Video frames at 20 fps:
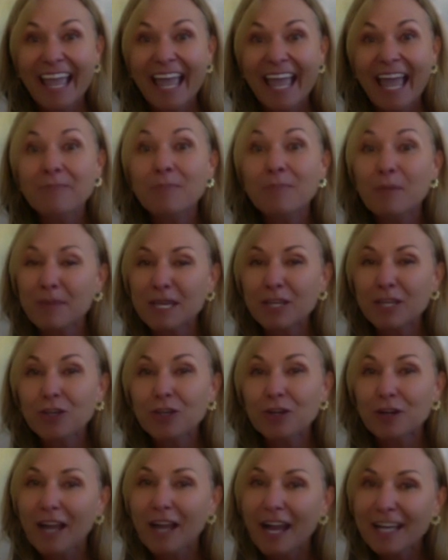And to be
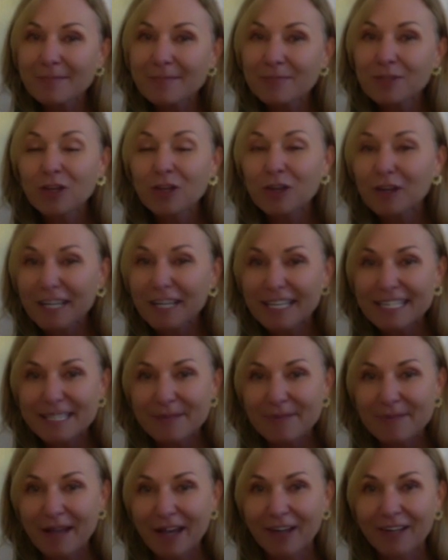curious
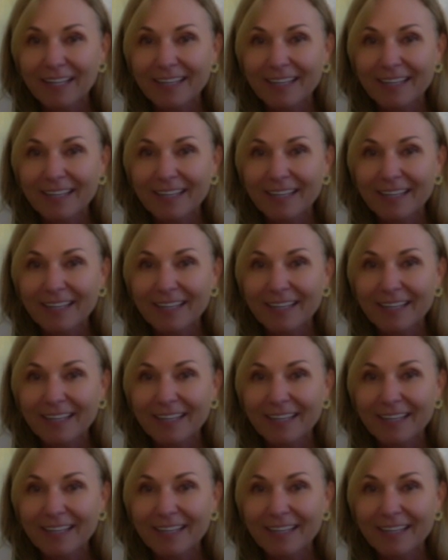about it.